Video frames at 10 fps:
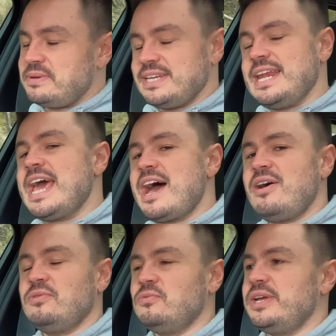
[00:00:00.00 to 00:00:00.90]
But
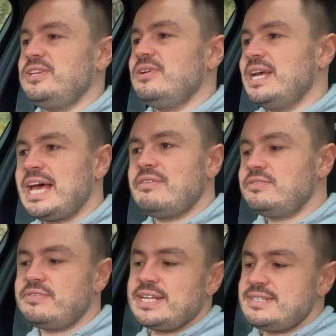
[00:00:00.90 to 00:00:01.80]
now when you have
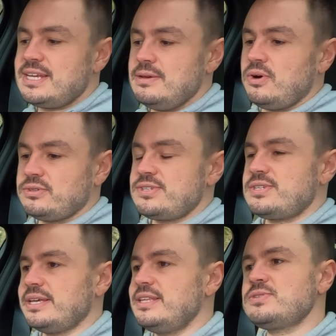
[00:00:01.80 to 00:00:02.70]
advanced gearboxes
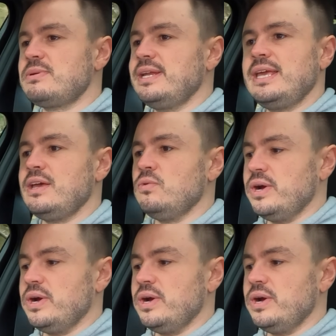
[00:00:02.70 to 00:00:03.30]
like this one here,